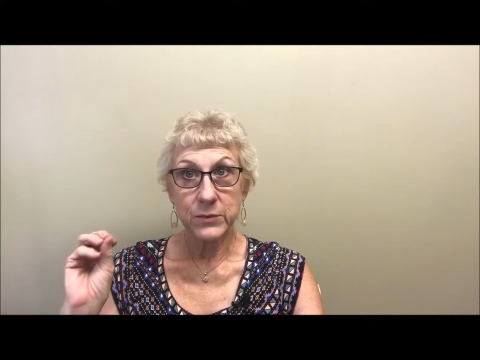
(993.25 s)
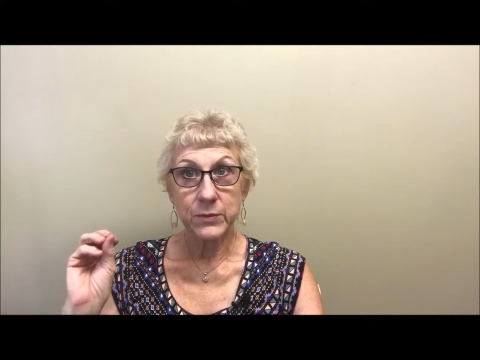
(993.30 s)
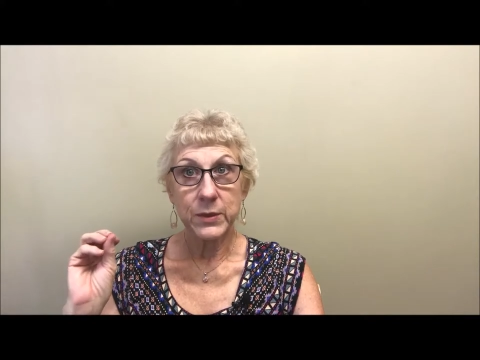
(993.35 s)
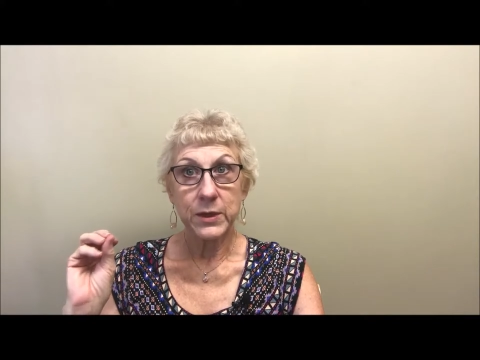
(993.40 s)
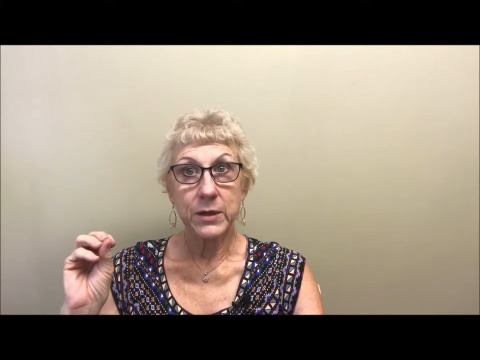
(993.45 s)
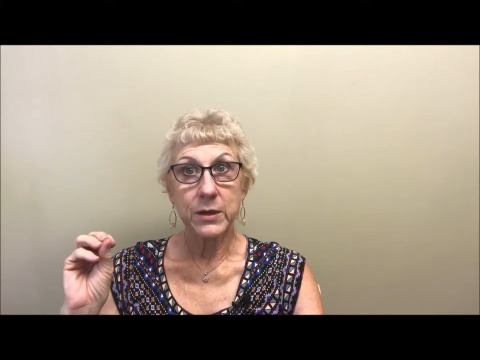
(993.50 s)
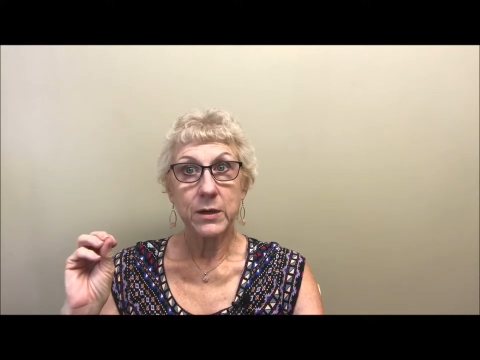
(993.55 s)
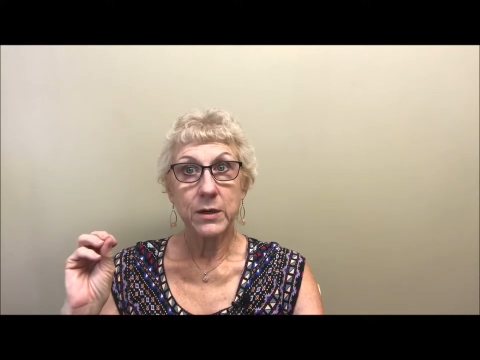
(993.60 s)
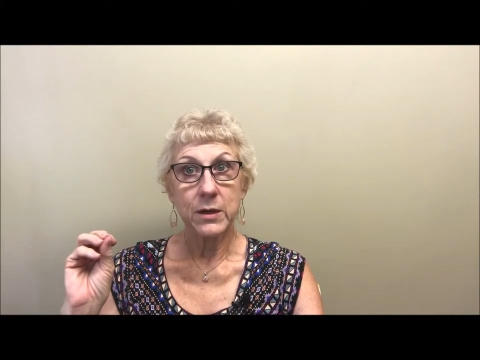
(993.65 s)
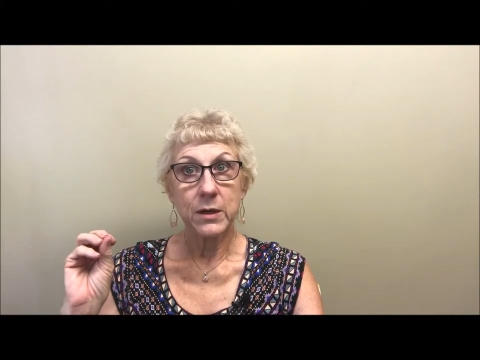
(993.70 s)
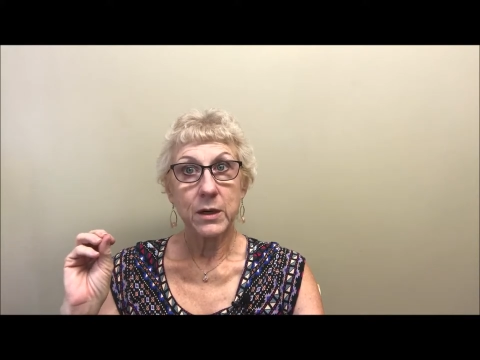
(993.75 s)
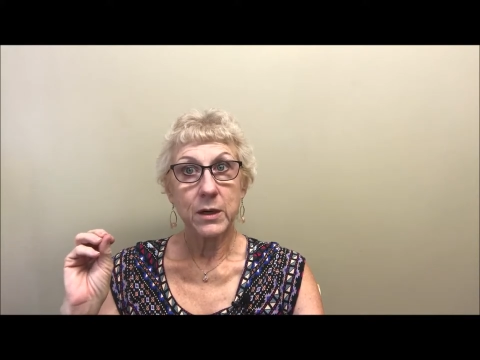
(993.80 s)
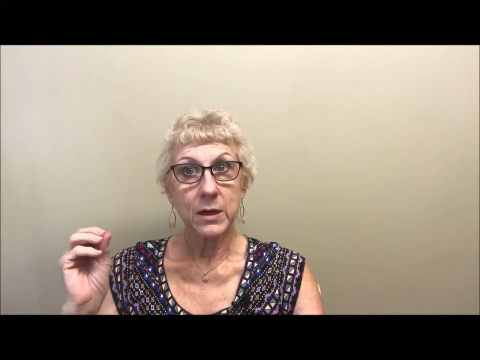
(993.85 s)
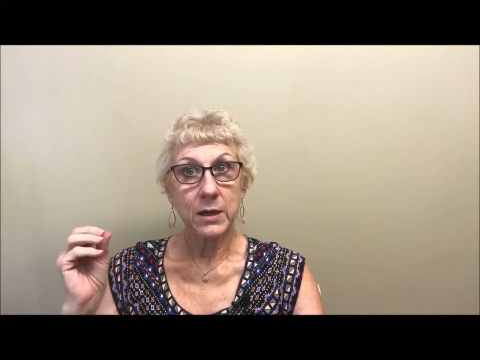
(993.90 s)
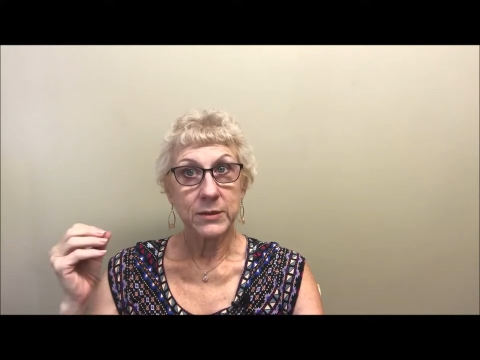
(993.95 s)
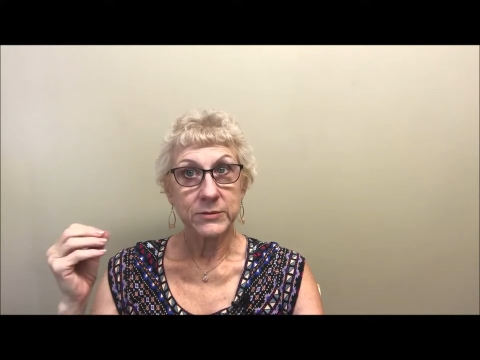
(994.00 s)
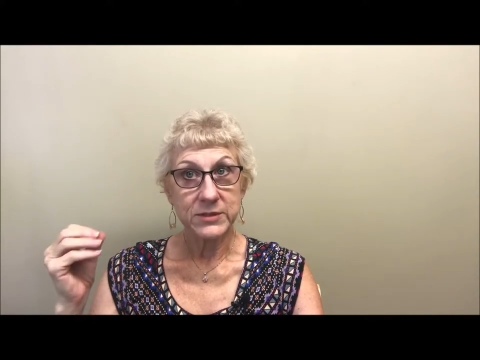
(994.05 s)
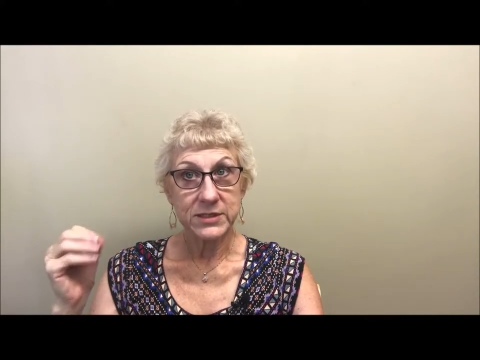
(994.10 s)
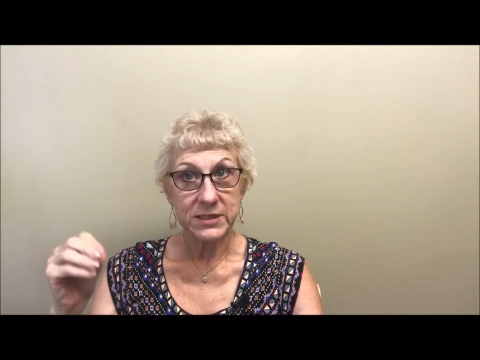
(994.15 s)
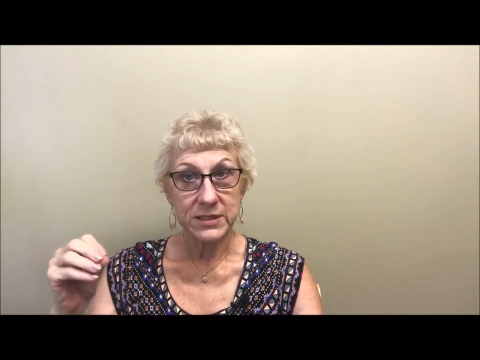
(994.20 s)
when
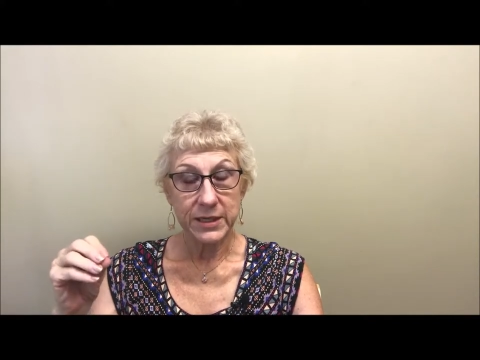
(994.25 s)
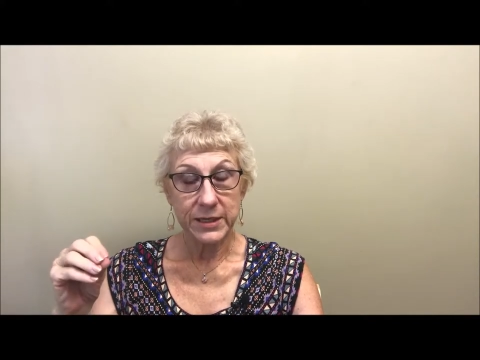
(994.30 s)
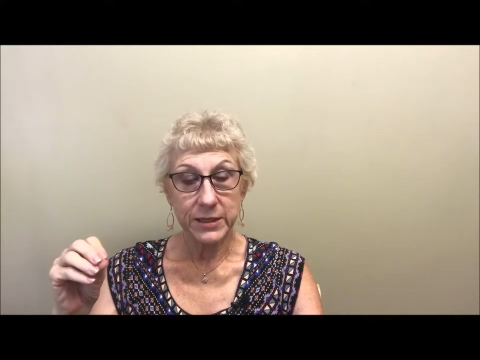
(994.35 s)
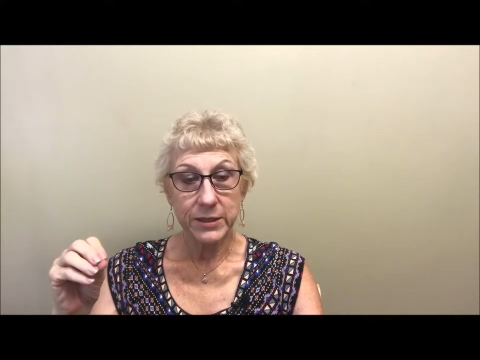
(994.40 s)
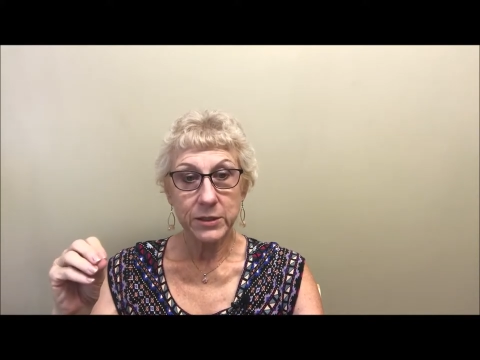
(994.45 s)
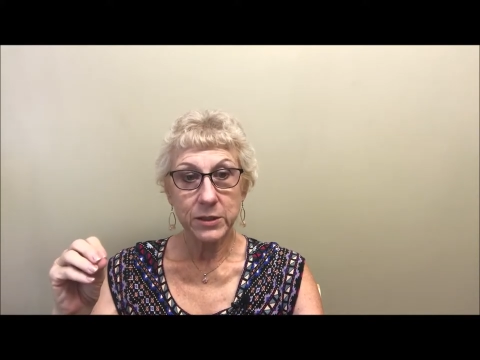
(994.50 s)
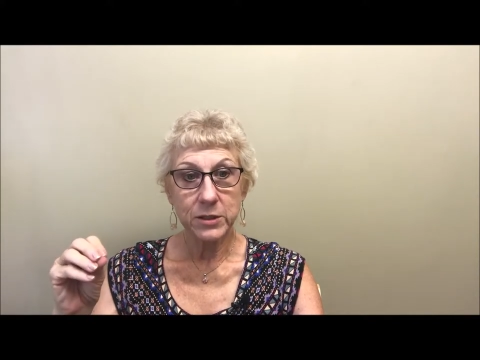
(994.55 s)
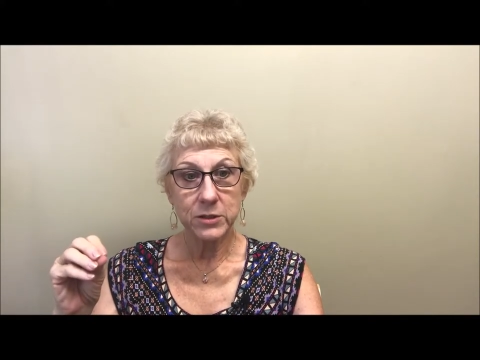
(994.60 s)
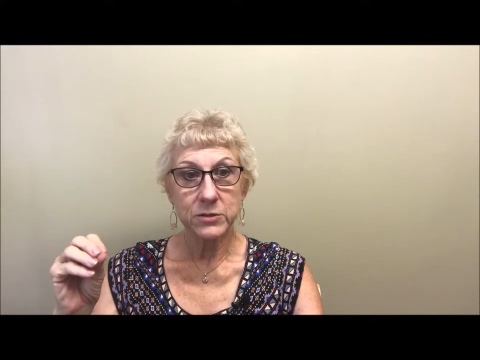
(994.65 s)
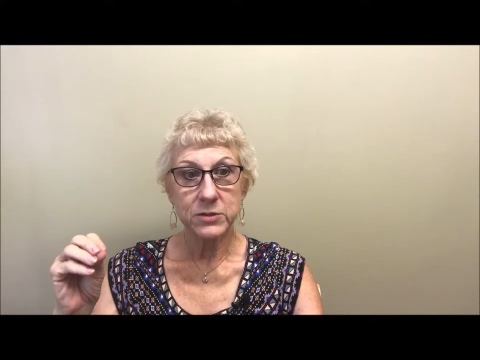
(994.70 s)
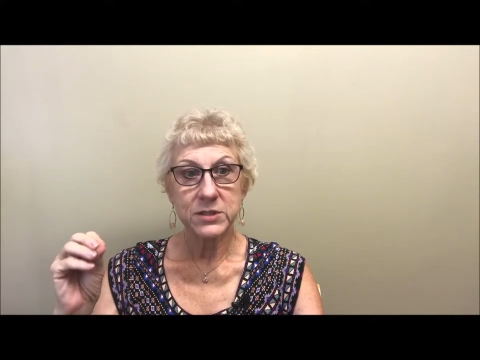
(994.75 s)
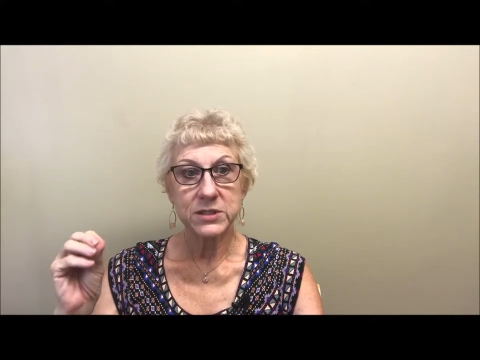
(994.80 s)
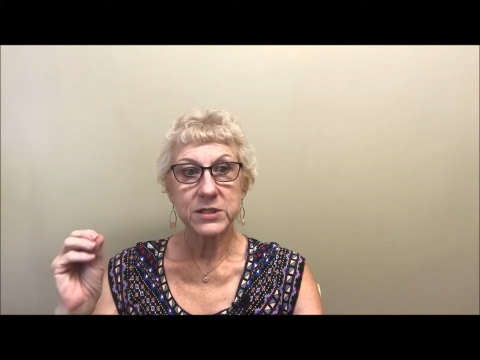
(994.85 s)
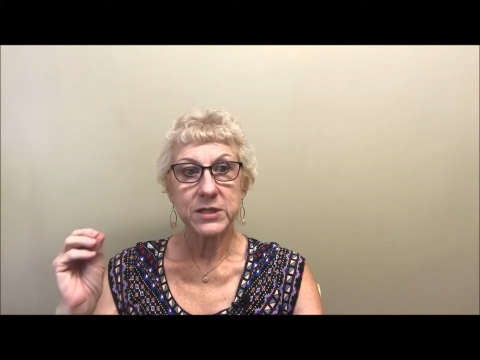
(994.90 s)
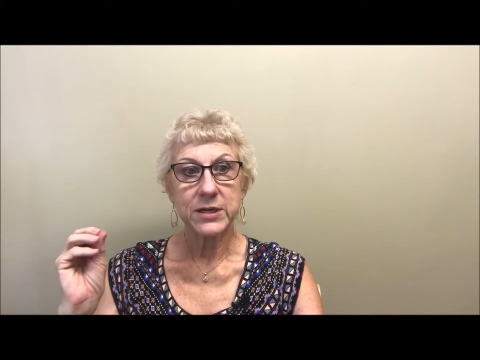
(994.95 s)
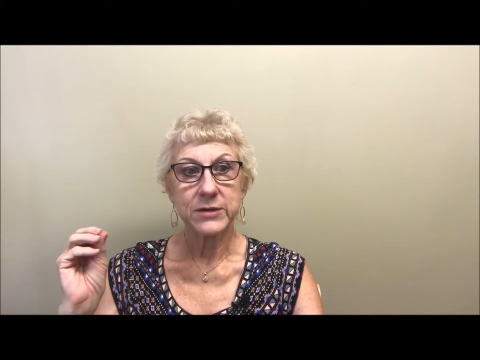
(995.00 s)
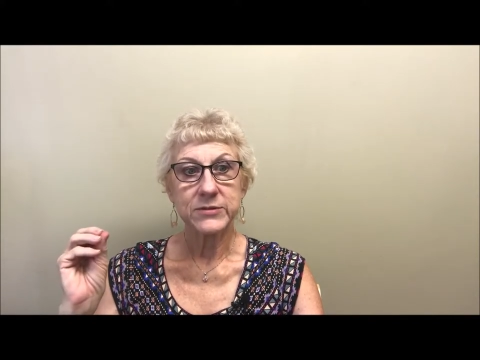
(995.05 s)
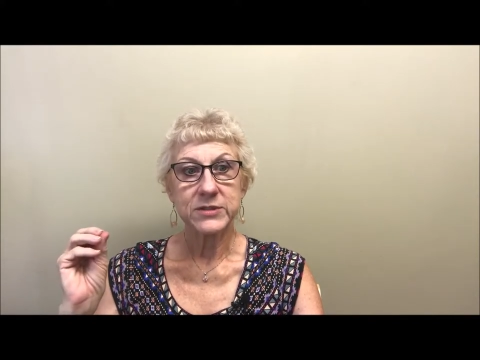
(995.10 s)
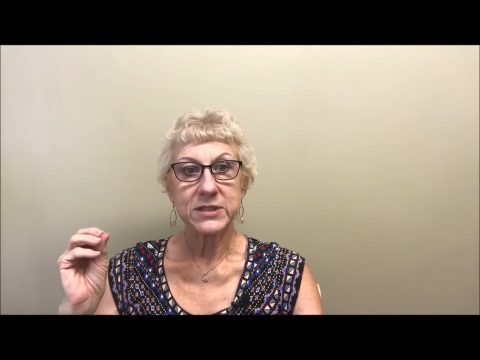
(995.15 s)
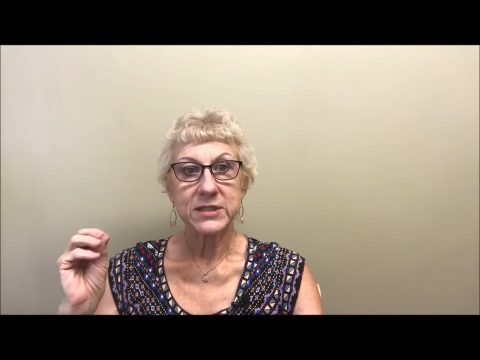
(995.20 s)
I was diagnosed
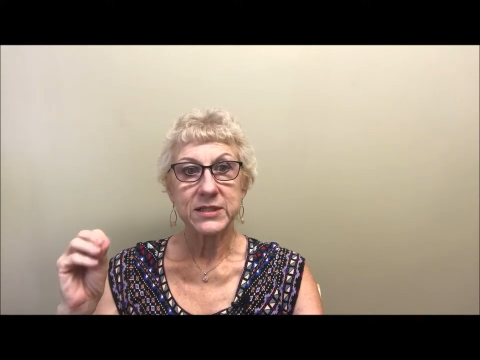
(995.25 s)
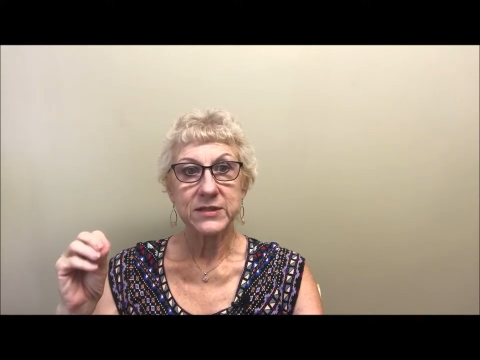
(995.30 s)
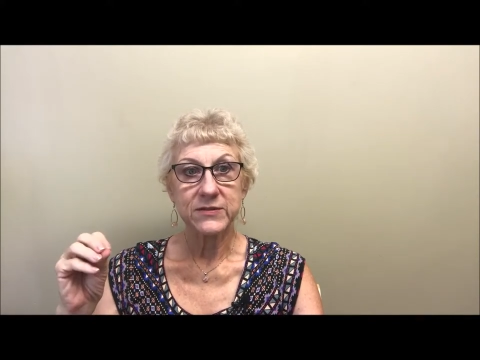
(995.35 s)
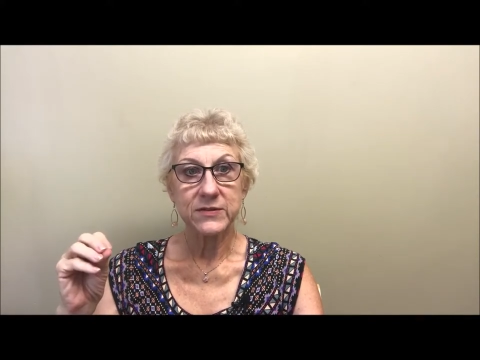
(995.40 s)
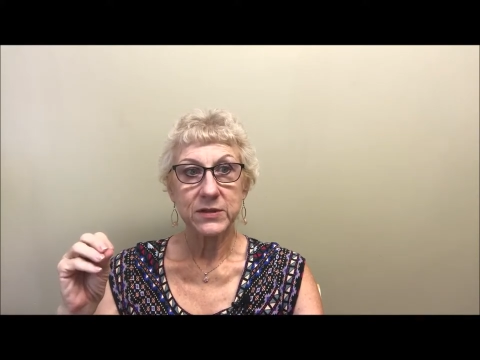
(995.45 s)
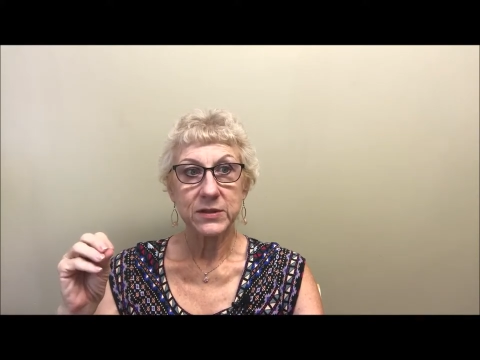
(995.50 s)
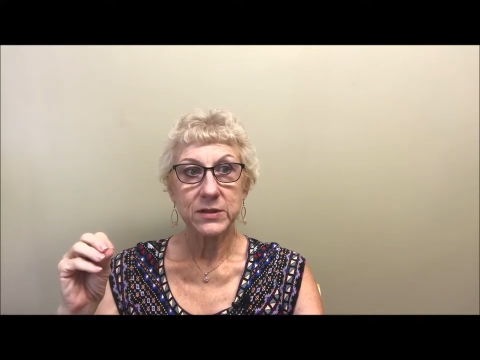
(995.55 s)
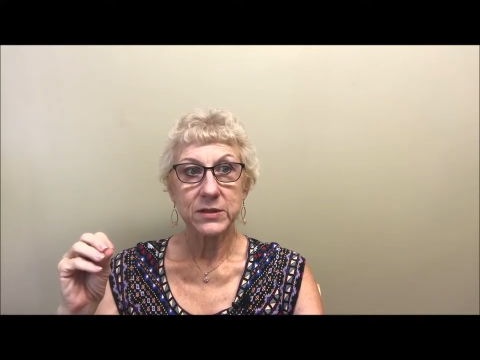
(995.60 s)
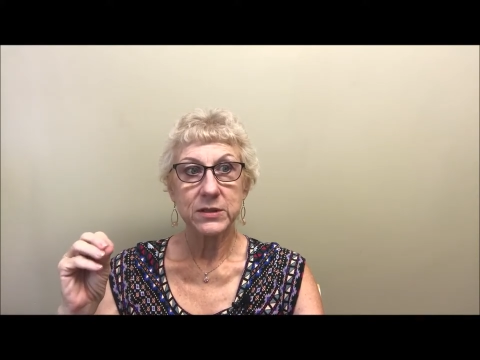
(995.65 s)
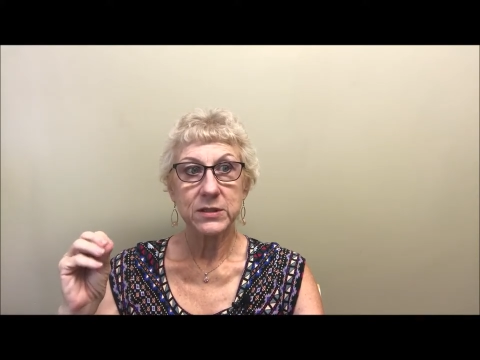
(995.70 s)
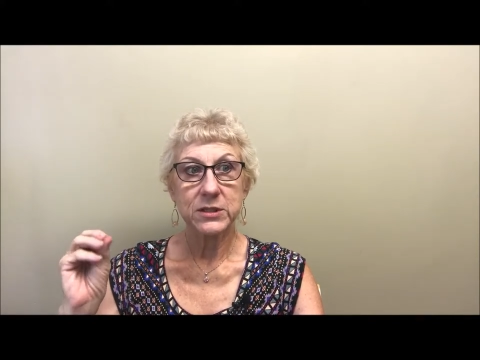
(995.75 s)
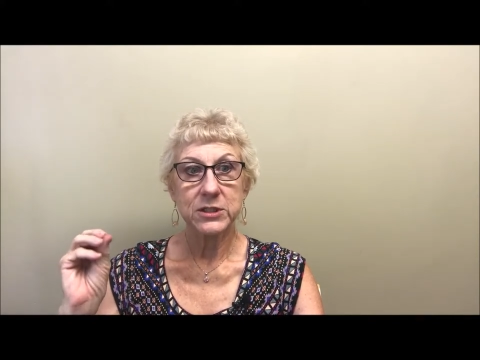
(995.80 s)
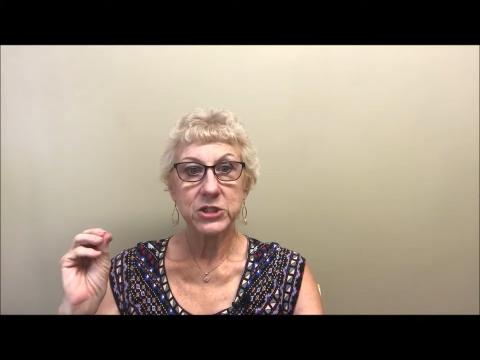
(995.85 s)
and I was given